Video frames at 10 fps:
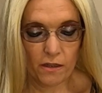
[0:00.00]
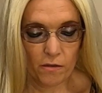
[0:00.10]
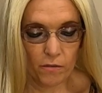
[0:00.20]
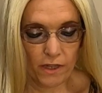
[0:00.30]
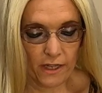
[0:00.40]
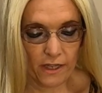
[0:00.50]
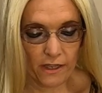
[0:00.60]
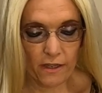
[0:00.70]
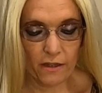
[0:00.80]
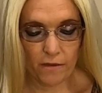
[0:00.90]
right
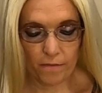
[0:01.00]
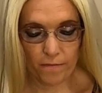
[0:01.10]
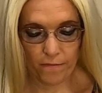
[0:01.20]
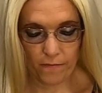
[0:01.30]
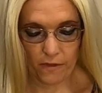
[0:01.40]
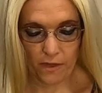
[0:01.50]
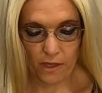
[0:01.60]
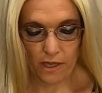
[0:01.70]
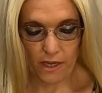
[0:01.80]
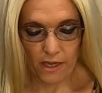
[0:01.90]
here,
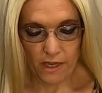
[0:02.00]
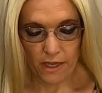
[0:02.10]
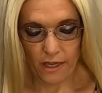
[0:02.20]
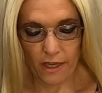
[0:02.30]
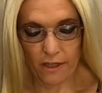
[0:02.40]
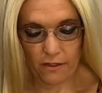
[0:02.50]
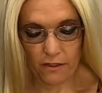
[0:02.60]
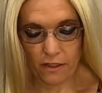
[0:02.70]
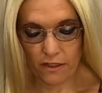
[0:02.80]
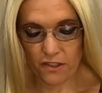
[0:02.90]
and
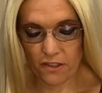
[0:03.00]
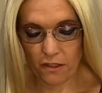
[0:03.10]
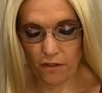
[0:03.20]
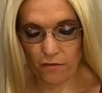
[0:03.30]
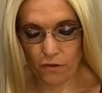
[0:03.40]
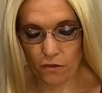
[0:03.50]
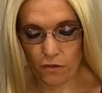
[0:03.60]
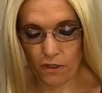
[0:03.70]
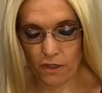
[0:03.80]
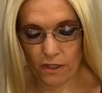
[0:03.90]
the Silver